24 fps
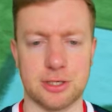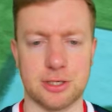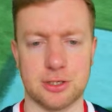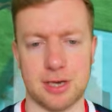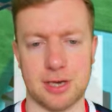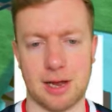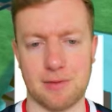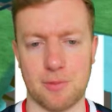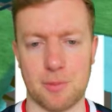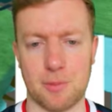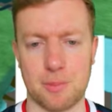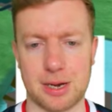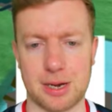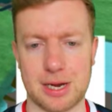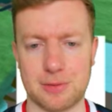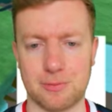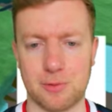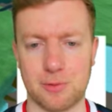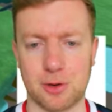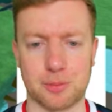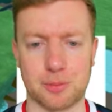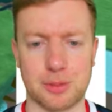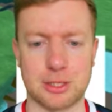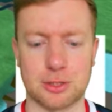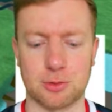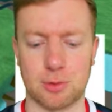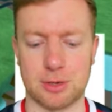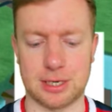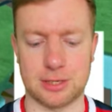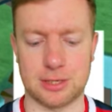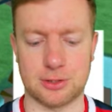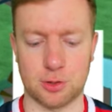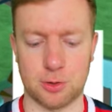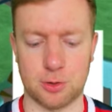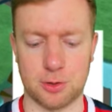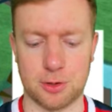I haven't played Rugby
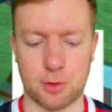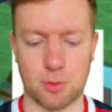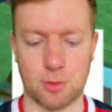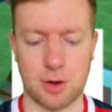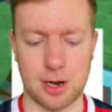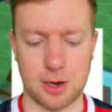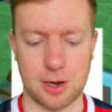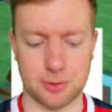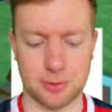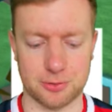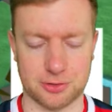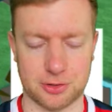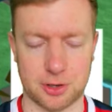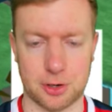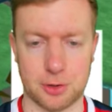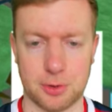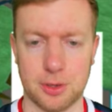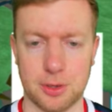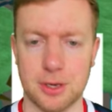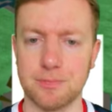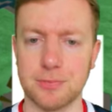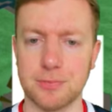22 in a while, so